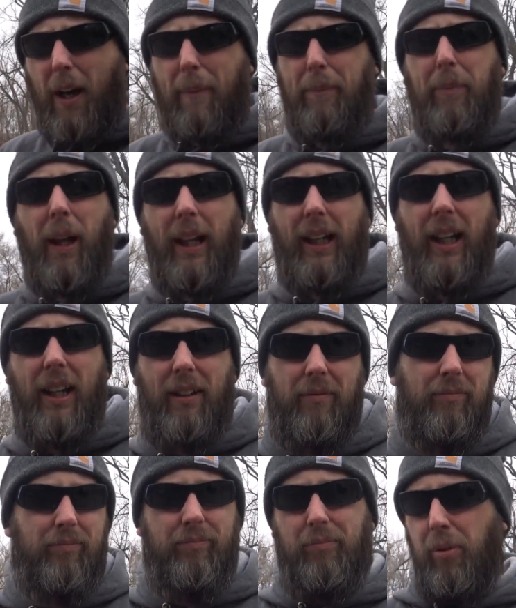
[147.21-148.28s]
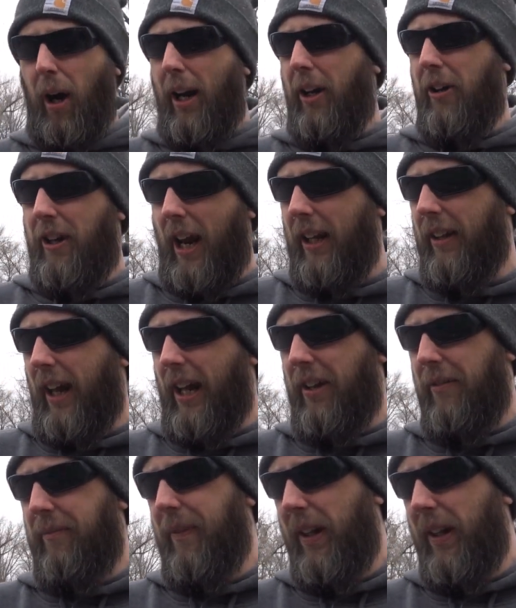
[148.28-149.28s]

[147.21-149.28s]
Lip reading: up like in brighter daylight.